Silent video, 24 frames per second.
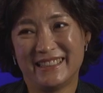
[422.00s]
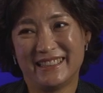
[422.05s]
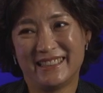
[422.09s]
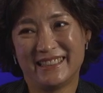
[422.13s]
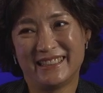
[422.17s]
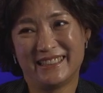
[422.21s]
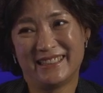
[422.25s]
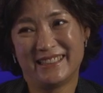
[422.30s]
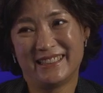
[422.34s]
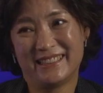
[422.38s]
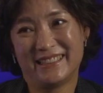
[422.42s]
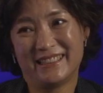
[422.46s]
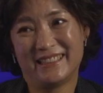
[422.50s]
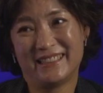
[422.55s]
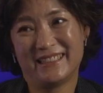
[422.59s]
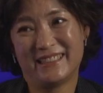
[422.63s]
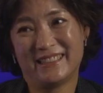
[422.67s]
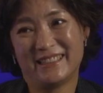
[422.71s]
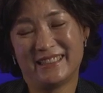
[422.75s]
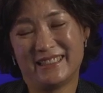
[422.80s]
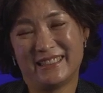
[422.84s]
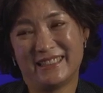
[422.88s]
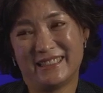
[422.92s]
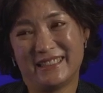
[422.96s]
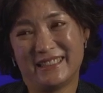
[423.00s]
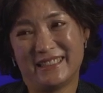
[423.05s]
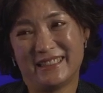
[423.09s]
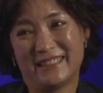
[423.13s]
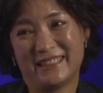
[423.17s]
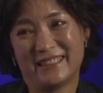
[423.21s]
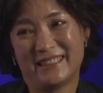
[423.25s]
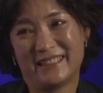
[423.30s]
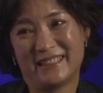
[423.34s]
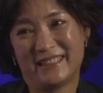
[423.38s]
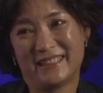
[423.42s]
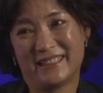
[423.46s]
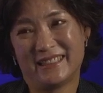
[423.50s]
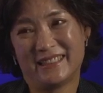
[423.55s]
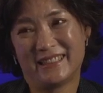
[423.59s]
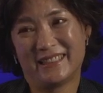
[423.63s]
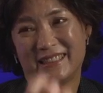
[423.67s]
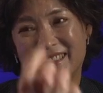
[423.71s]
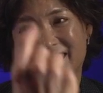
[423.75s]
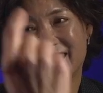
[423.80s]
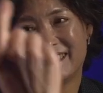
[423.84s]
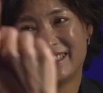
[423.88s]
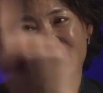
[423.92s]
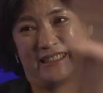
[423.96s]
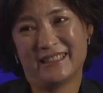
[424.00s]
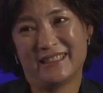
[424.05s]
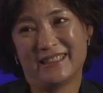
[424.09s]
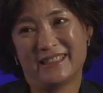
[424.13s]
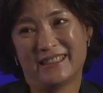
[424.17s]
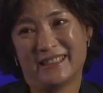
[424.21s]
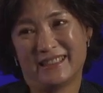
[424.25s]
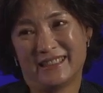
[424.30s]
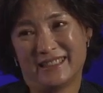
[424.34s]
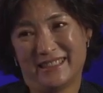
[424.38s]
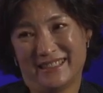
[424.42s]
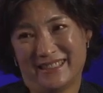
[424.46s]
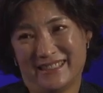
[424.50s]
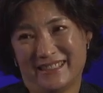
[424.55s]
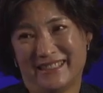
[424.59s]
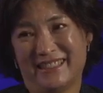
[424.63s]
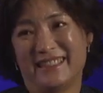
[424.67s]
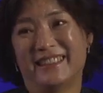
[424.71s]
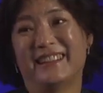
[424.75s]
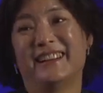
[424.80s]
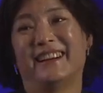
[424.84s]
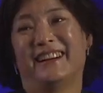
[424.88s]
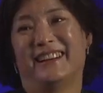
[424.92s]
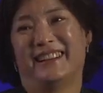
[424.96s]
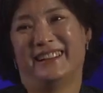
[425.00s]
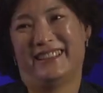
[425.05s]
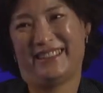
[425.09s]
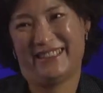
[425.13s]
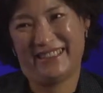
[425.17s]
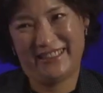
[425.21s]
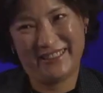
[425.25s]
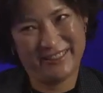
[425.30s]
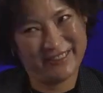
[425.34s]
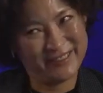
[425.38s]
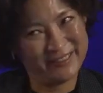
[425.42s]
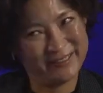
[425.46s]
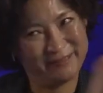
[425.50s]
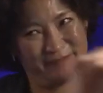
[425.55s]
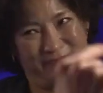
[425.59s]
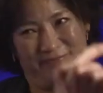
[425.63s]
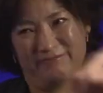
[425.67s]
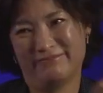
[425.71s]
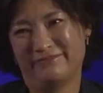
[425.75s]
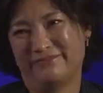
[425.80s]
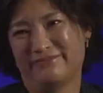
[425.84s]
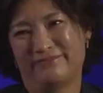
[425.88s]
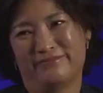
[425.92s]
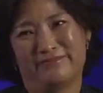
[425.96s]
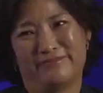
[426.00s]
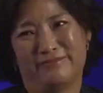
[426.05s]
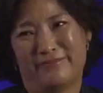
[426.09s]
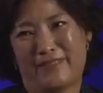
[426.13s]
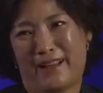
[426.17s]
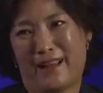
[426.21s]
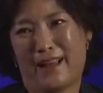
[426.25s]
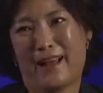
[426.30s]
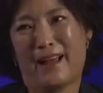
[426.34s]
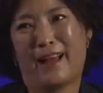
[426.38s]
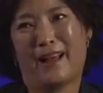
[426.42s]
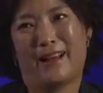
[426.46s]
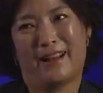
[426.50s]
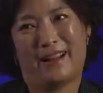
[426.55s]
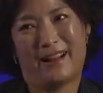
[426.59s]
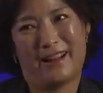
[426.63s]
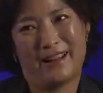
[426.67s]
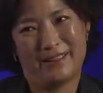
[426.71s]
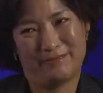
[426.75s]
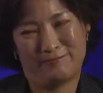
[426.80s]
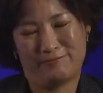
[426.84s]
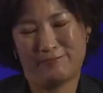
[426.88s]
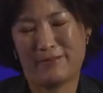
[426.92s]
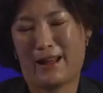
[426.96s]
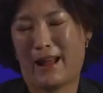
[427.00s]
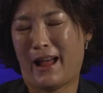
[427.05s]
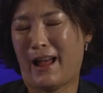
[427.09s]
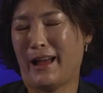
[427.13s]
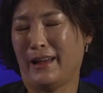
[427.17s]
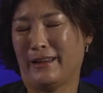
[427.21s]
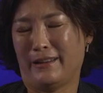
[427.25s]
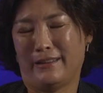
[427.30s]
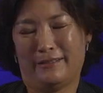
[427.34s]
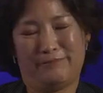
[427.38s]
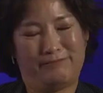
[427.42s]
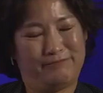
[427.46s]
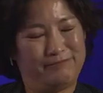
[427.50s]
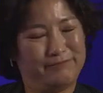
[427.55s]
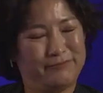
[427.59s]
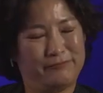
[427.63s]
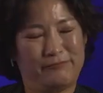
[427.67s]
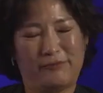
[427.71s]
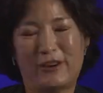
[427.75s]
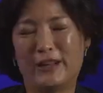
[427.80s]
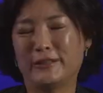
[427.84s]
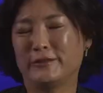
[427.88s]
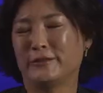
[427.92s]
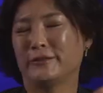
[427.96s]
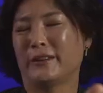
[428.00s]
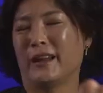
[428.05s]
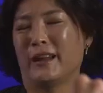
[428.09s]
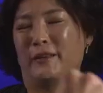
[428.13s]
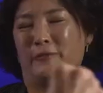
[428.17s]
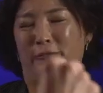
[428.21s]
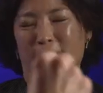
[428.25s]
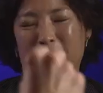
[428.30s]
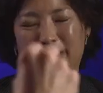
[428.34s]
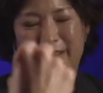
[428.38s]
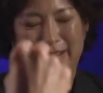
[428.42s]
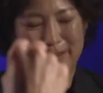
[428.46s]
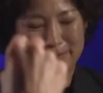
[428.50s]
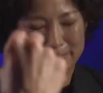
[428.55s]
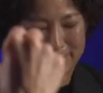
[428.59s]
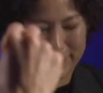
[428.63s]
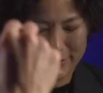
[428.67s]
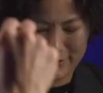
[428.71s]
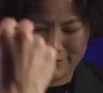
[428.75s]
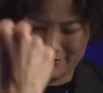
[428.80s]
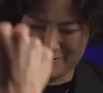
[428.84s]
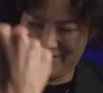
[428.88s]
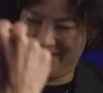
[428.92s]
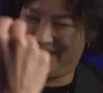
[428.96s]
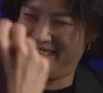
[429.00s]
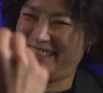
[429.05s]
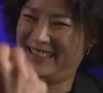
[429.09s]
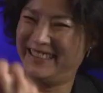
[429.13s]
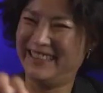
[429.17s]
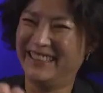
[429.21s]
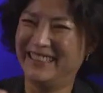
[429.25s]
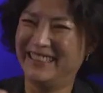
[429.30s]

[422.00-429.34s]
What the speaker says: though. He did that because he didn't like the people in Tarshish, didn't want to bring God to them, right? I resonate with him, too.